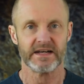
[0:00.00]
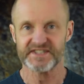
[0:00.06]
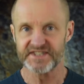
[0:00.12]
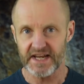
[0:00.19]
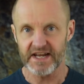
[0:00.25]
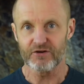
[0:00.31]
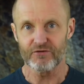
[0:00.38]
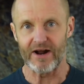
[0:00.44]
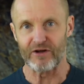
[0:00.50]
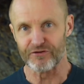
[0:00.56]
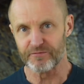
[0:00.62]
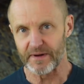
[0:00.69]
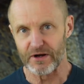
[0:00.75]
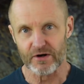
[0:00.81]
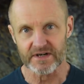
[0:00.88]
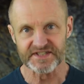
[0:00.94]
Stick around,
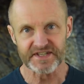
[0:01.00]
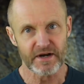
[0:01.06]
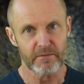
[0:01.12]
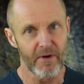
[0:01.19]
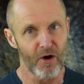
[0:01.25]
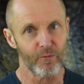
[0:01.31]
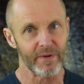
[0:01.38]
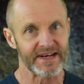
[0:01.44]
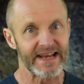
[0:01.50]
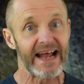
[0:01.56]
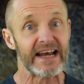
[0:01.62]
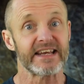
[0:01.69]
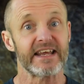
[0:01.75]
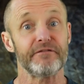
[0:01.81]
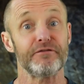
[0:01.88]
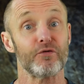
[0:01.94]
because in a moment I'll
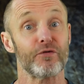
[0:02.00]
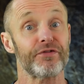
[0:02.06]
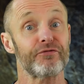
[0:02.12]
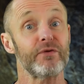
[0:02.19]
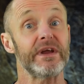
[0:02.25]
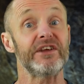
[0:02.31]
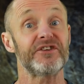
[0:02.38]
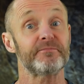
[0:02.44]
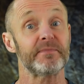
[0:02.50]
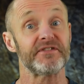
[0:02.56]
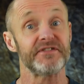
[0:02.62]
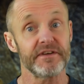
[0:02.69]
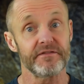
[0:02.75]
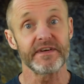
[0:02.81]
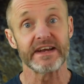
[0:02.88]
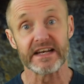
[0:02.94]
give you 3
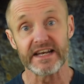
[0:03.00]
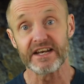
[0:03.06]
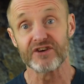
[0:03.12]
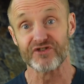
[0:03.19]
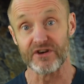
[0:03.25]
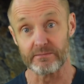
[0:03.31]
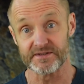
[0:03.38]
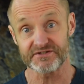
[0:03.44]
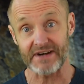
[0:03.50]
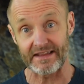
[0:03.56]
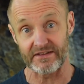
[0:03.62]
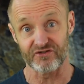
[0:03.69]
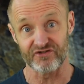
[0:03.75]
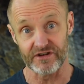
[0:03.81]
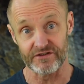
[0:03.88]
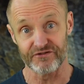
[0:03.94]
specific leadership
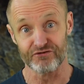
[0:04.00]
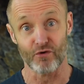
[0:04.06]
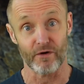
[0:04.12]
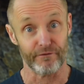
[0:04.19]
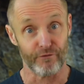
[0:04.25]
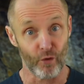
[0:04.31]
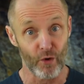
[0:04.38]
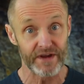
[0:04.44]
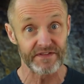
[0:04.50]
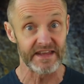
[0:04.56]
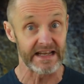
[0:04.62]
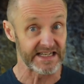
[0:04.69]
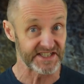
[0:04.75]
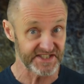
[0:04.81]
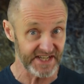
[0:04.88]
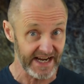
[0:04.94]
strategies to avoid the
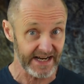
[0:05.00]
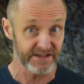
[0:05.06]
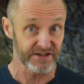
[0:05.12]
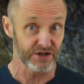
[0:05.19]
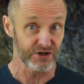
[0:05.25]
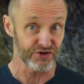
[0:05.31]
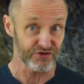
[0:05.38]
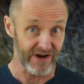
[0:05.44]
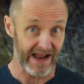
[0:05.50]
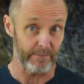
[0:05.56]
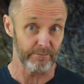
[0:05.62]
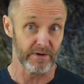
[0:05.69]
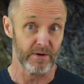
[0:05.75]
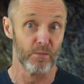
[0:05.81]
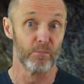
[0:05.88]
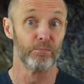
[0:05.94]
exact
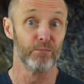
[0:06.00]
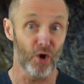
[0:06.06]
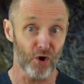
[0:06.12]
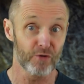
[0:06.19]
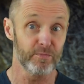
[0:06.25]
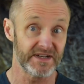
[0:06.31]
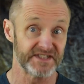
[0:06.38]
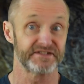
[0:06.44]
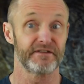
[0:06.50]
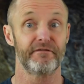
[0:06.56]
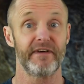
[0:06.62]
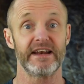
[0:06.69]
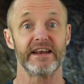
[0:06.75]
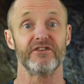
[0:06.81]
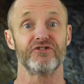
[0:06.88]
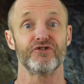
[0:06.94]
trap Blockbuster
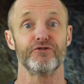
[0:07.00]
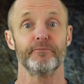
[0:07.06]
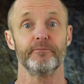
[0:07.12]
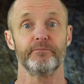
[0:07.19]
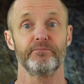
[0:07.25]
fell into.